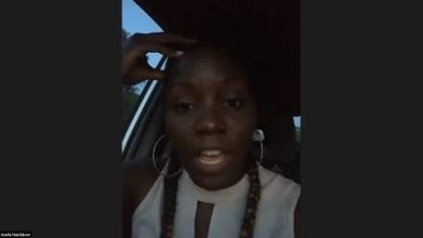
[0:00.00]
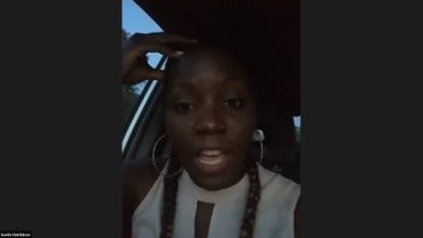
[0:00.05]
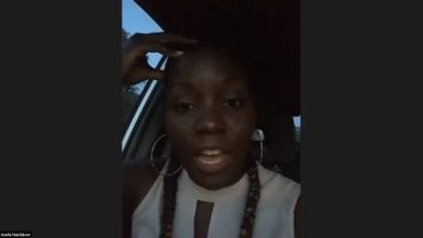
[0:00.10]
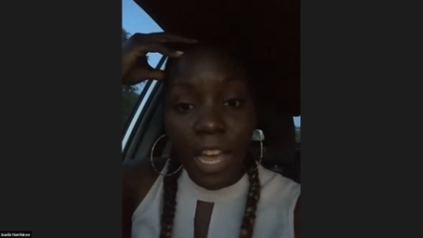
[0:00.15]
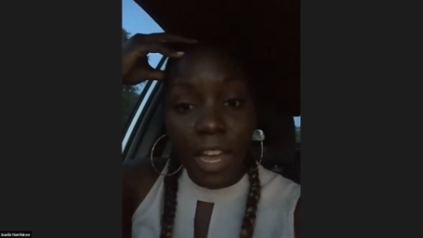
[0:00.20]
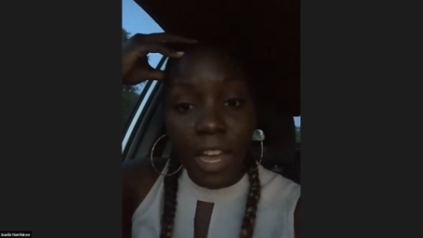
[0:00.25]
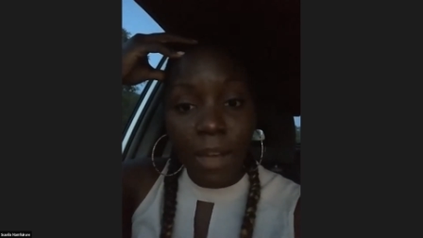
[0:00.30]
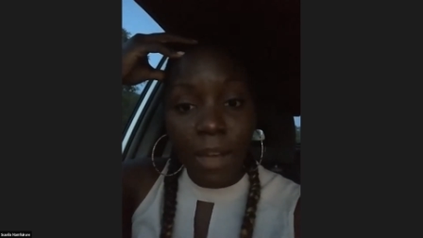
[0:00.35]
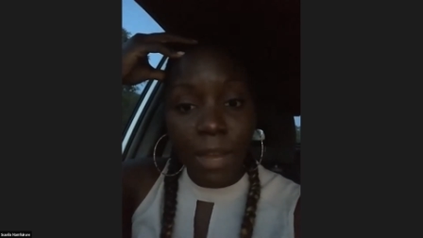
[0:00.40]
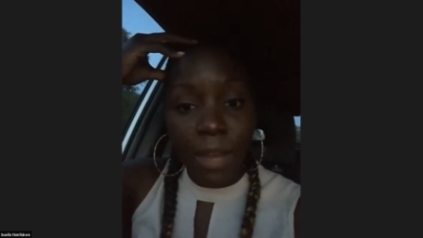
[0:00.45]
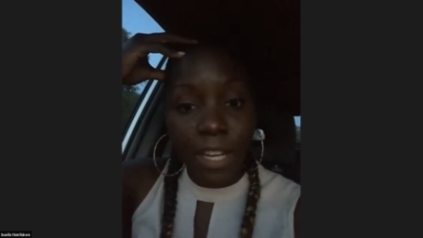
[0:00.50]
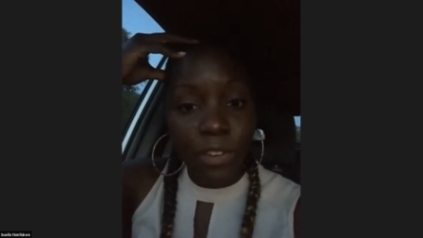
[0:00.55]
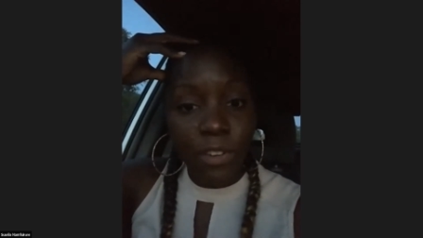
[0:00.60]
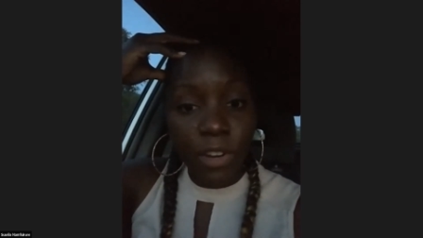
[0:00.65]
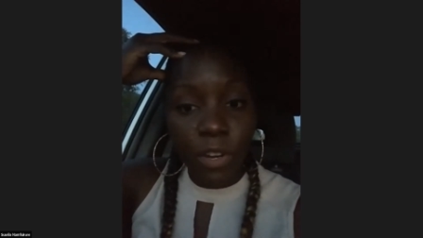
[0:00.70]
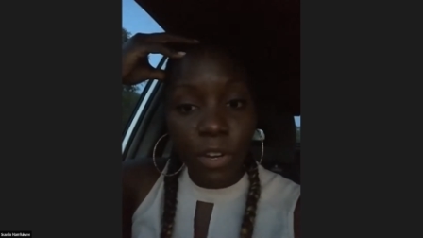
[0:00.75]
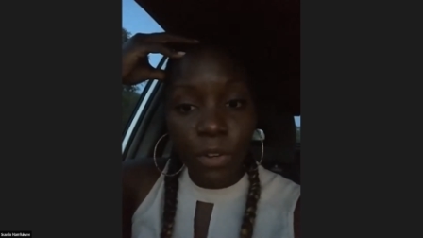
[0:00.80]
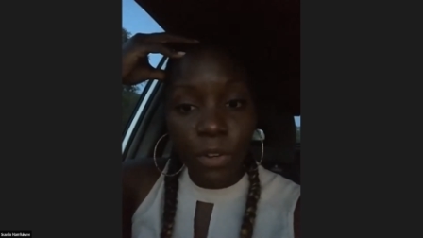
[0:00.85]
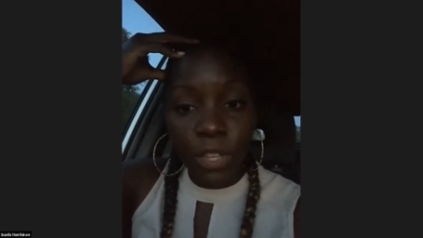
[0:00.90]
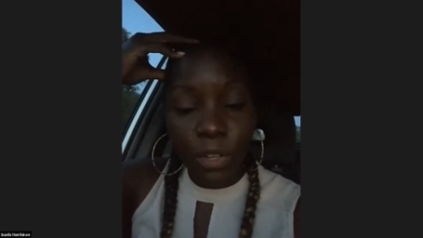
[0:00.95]
I
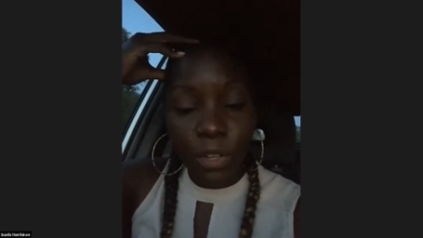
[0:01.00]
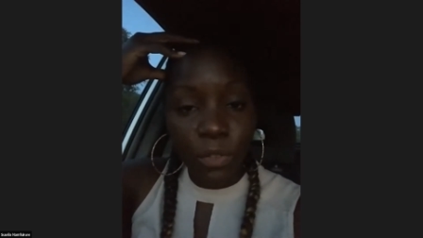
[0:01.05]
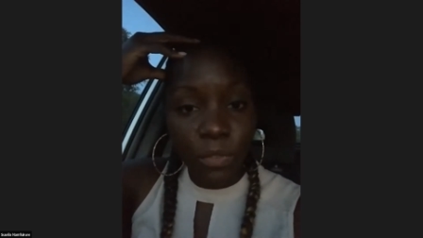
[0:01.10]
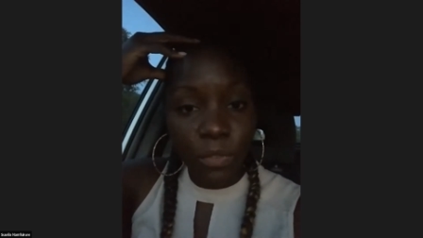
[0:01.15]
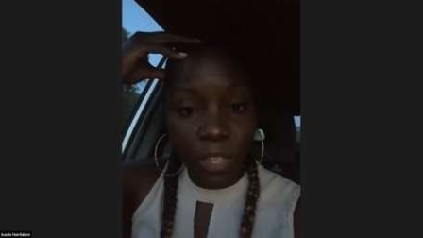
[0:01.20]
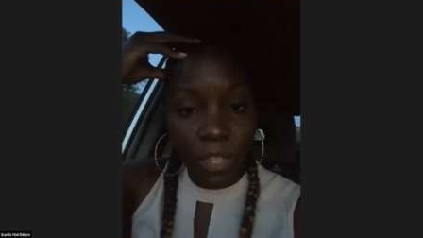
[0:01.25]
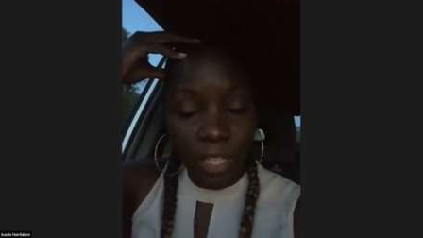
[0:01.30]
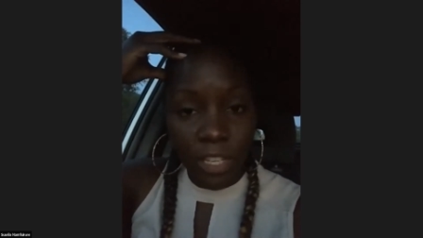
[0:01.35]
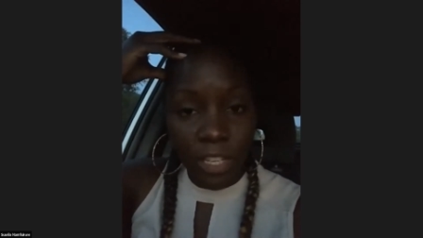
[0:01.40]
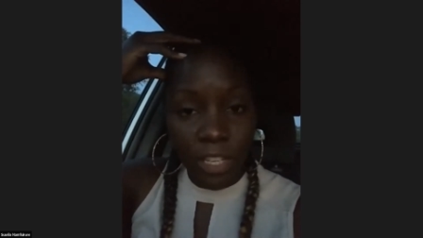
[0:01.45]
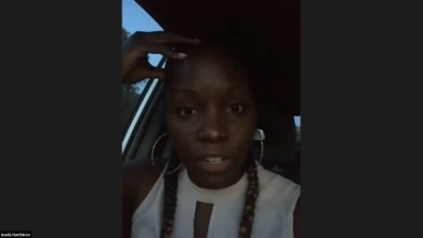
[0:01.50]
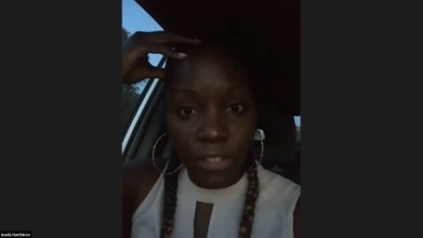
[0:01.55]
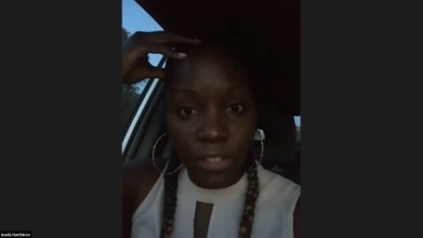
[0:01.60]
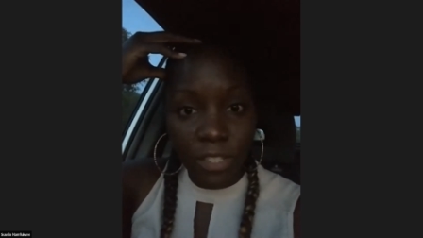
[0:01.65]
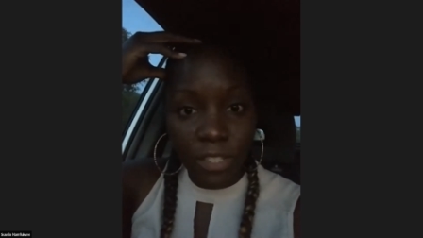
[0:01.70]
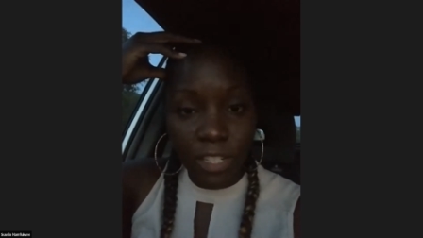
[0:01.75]
know that over the years,